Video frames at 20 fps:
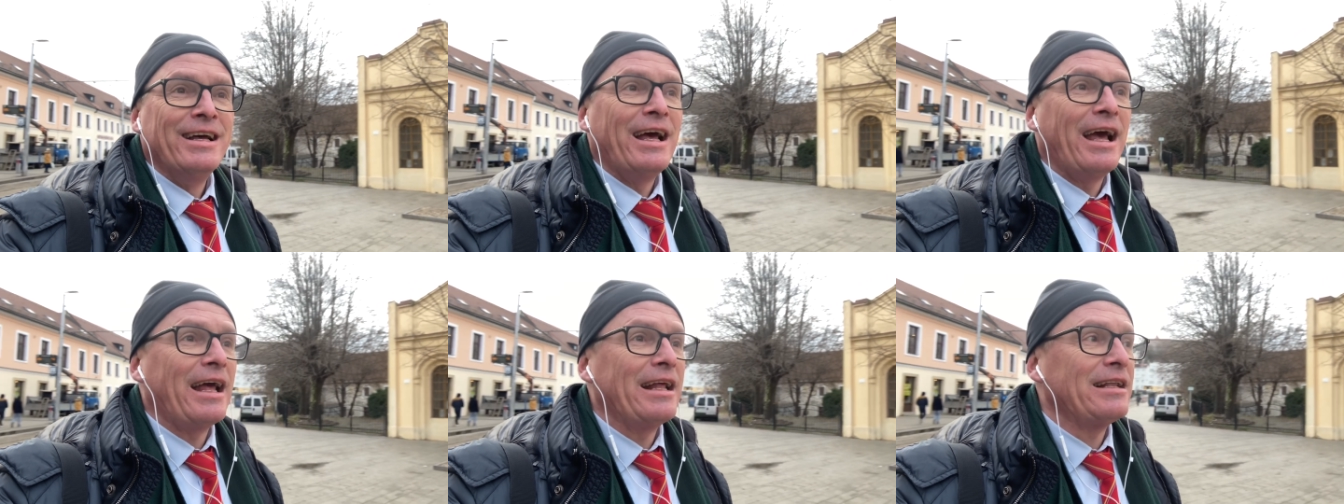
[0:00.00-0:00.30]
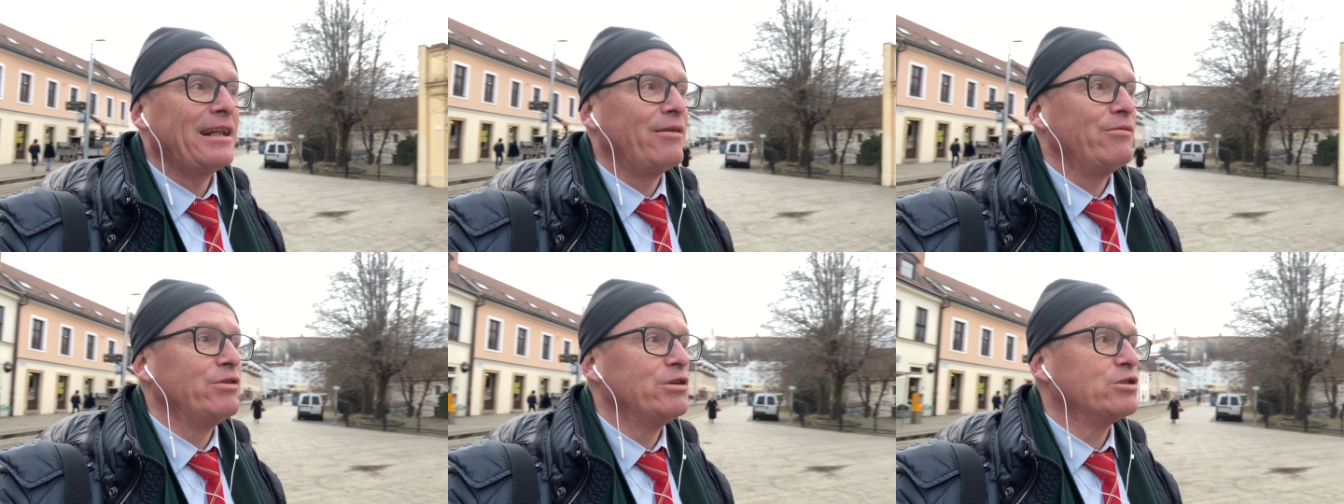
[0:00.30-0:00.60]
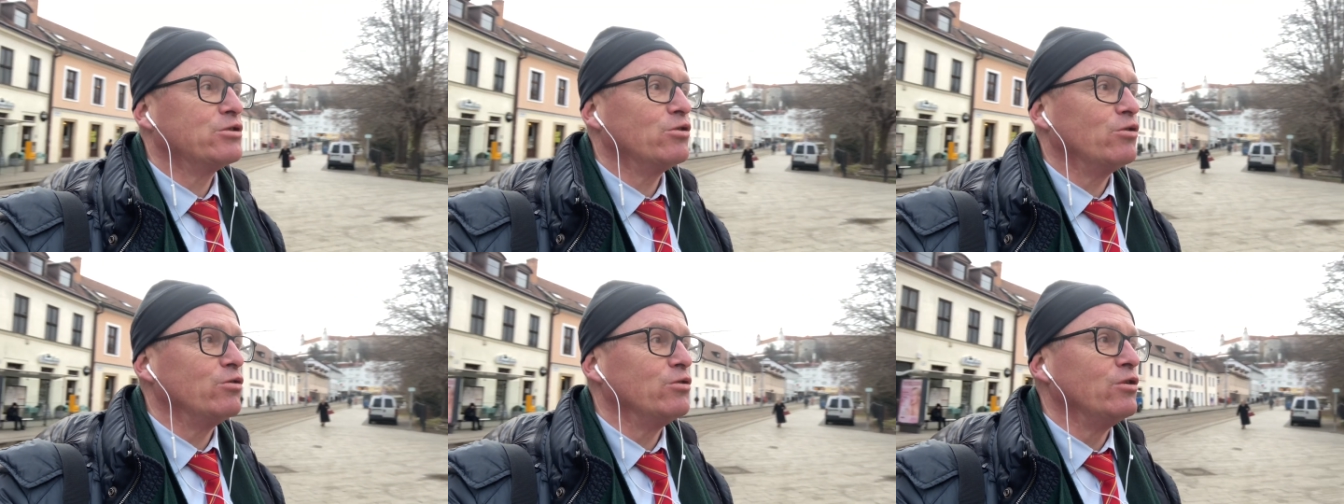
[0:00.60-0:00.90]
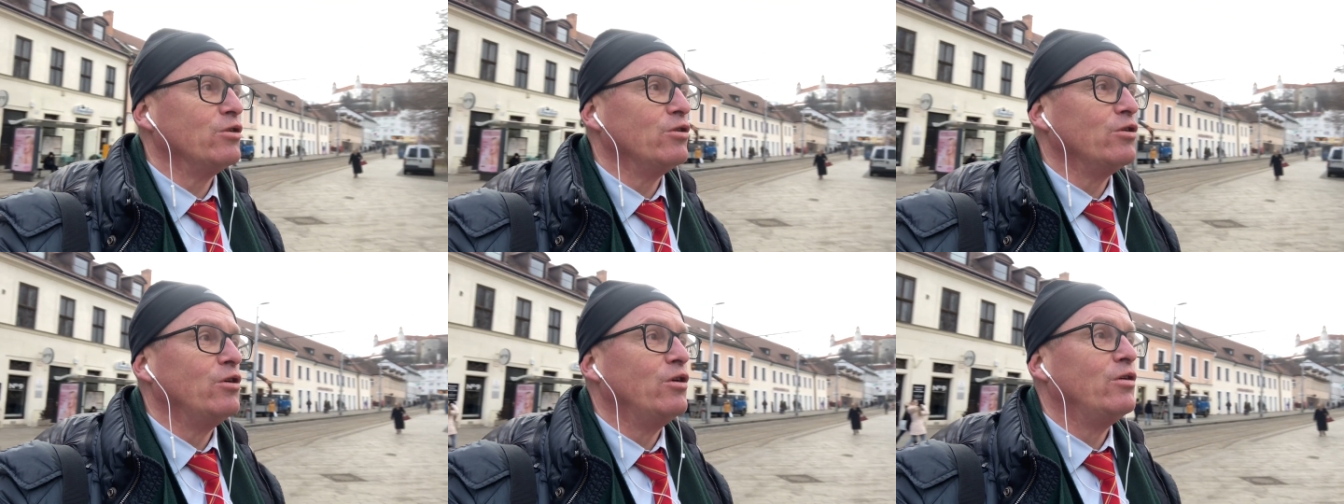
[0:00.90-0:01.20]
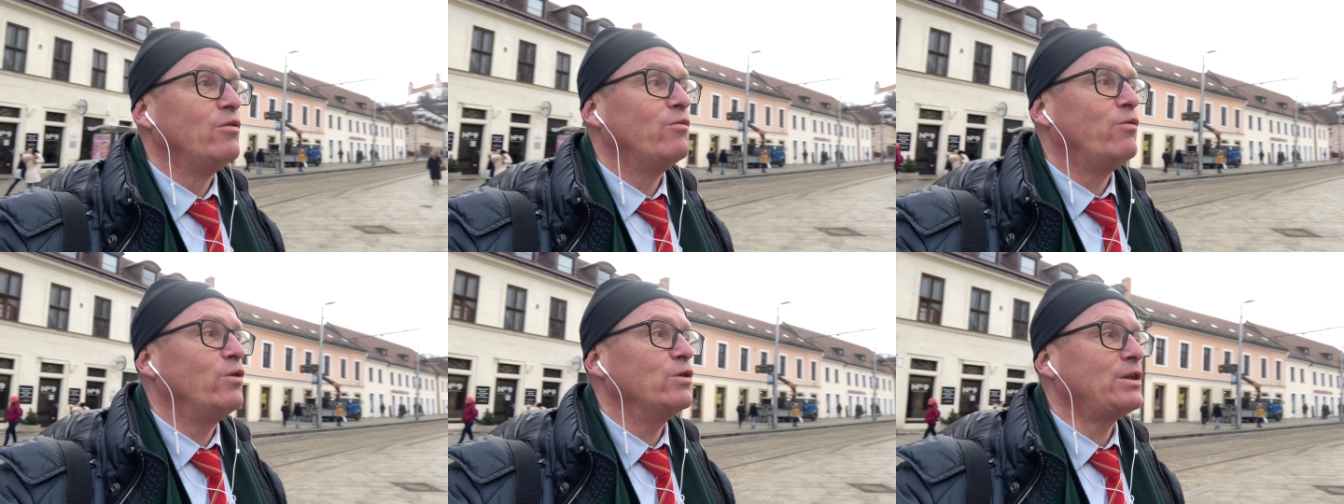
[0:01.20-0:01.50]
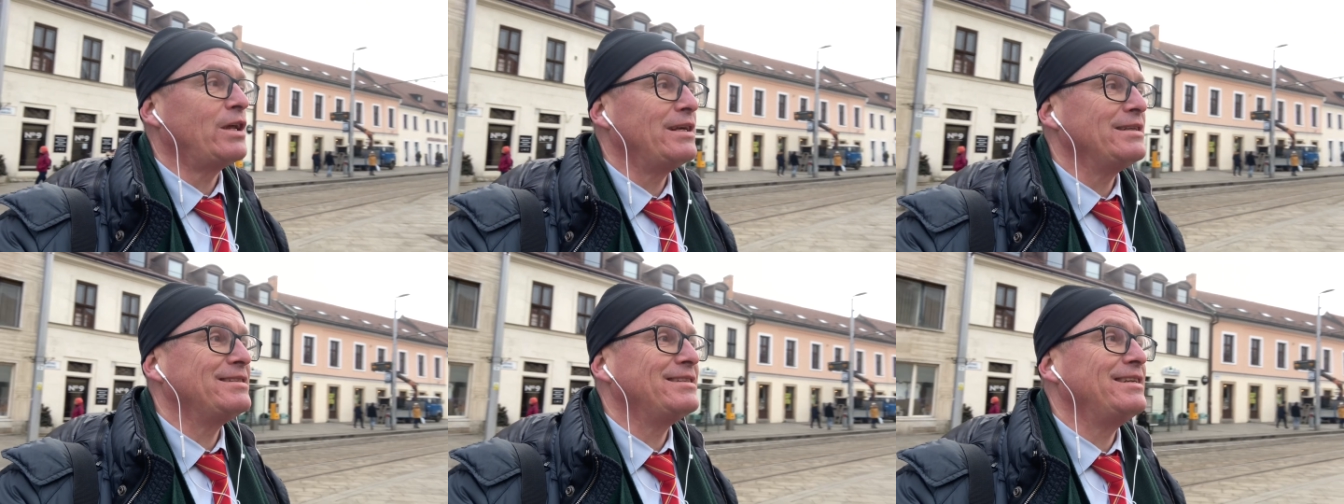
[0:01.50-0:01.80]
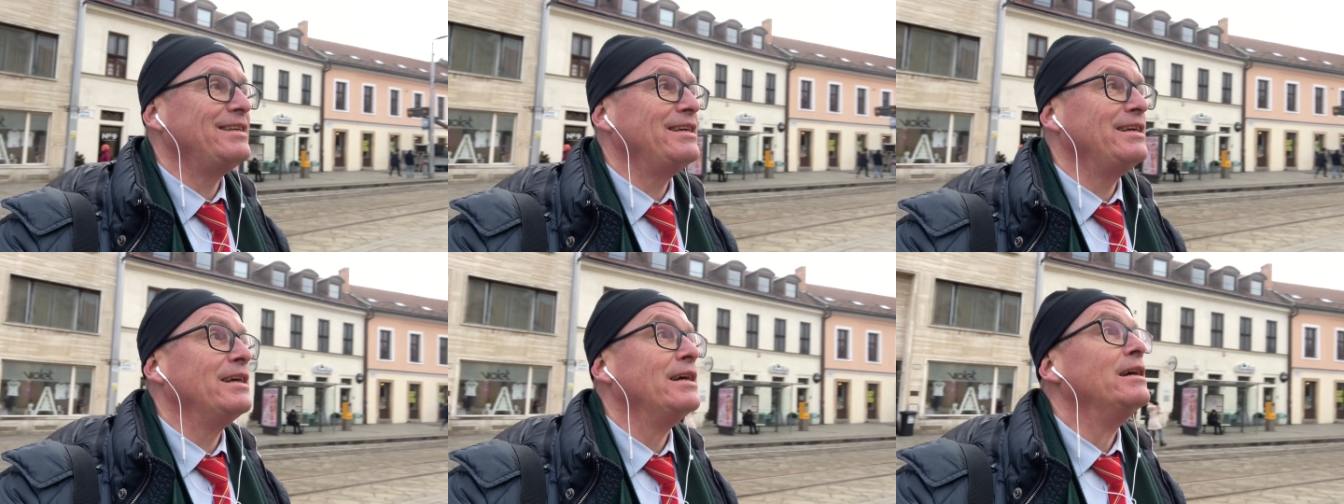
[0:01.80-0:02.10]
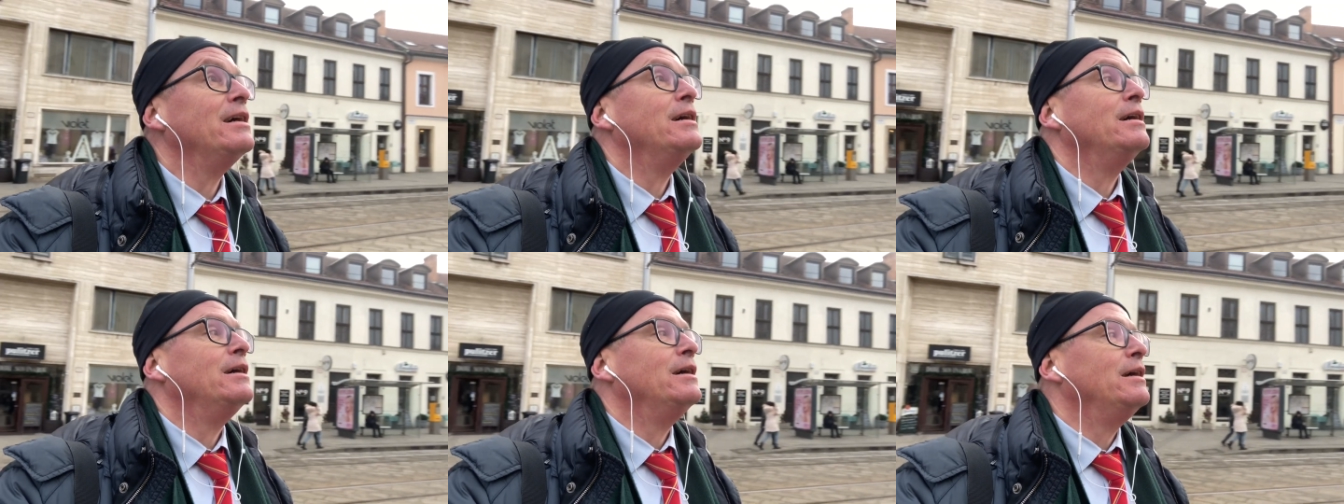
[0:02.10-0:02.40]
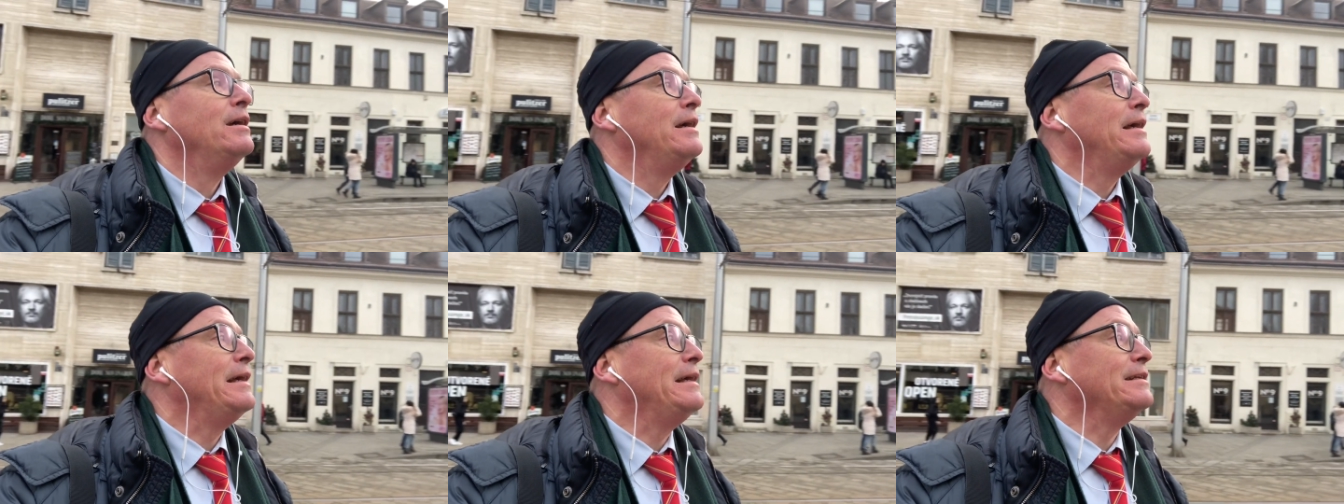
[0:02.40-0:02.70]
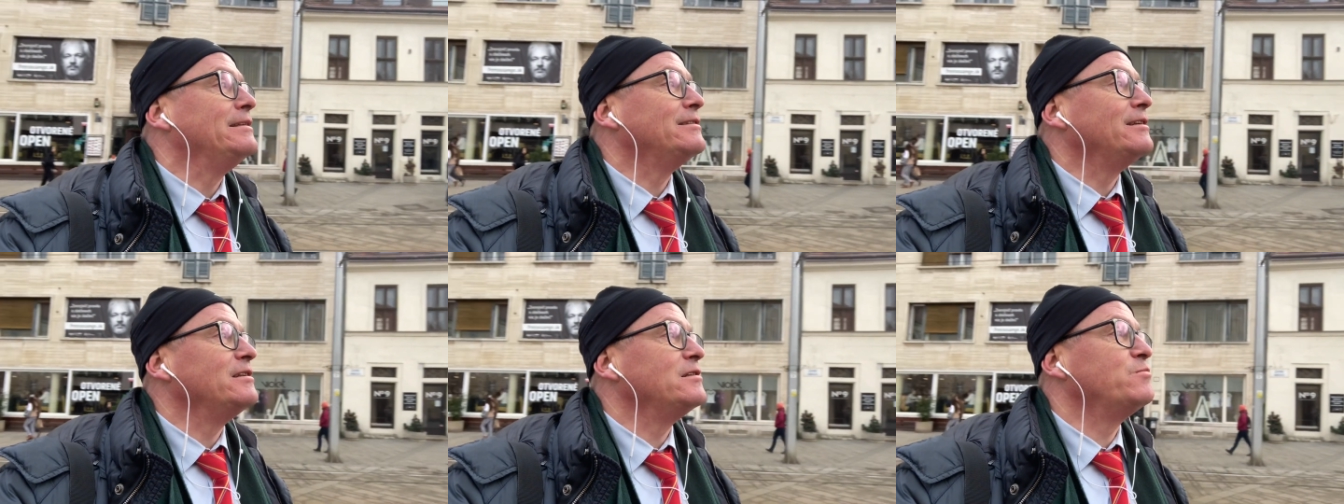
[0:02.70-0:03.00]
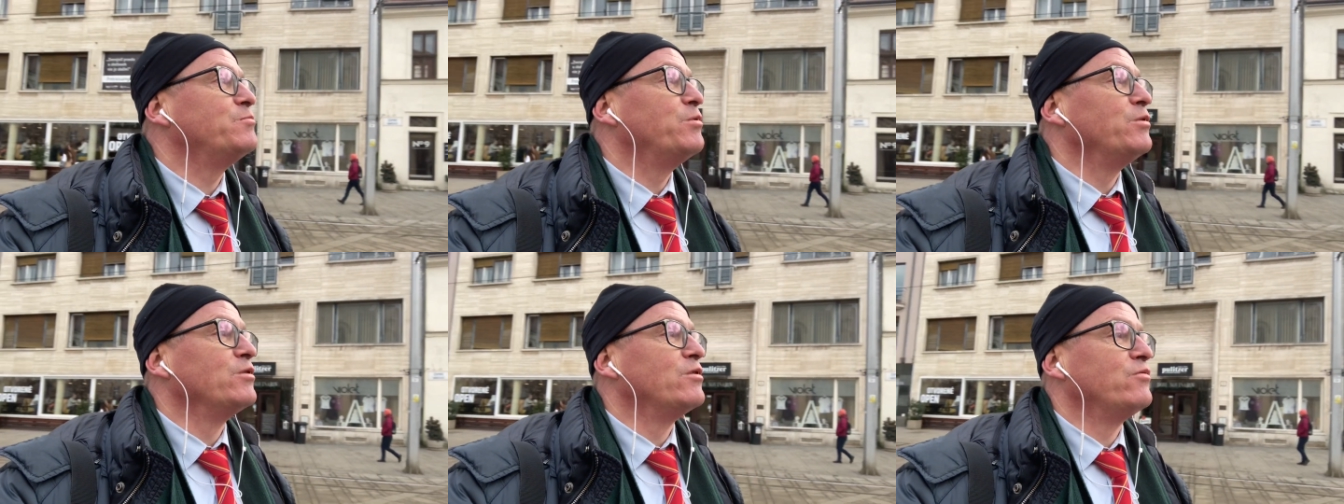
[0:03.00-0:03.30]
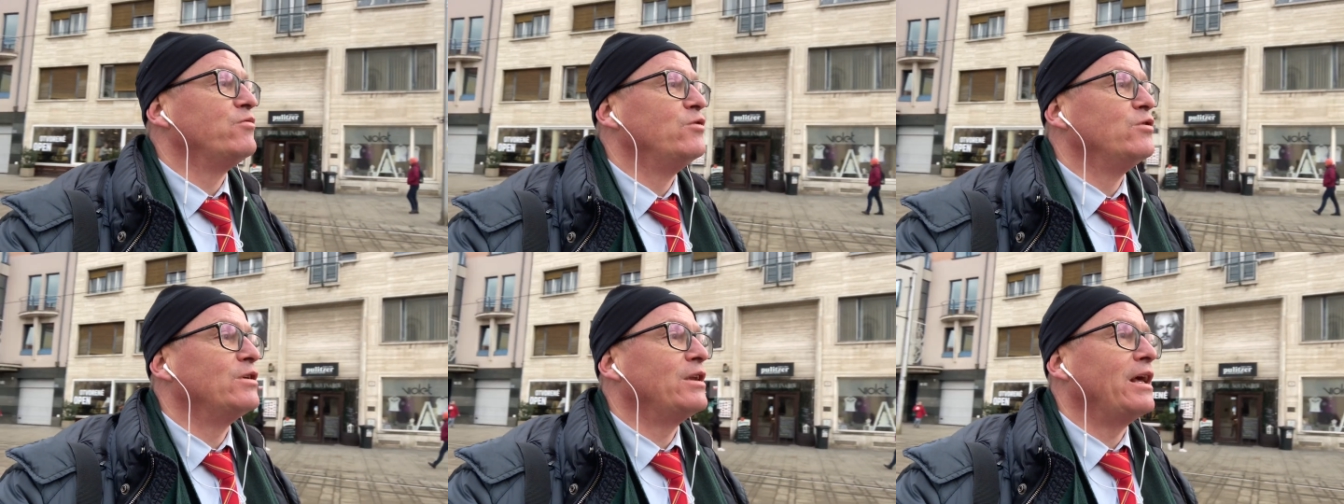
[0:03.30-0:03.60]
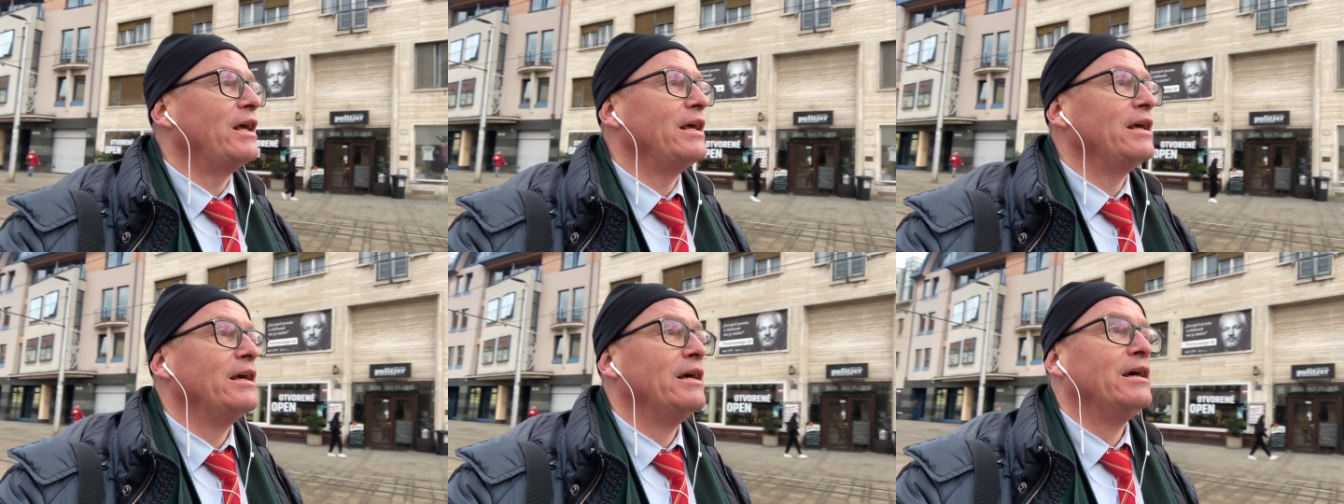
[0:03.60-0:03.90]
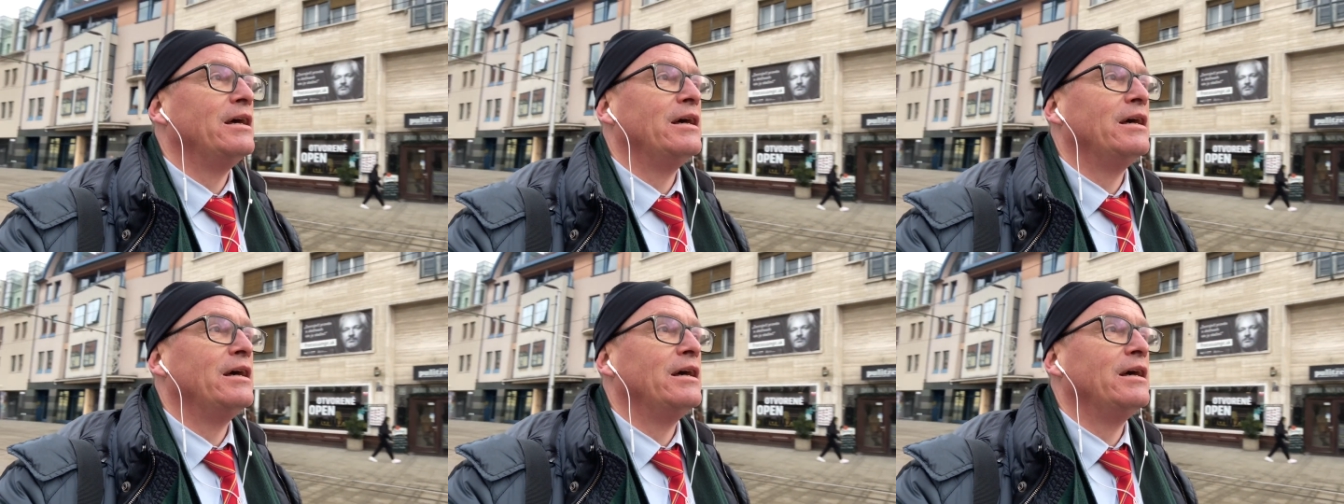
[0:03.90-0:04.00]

and I will show you what I see in this beautiful day,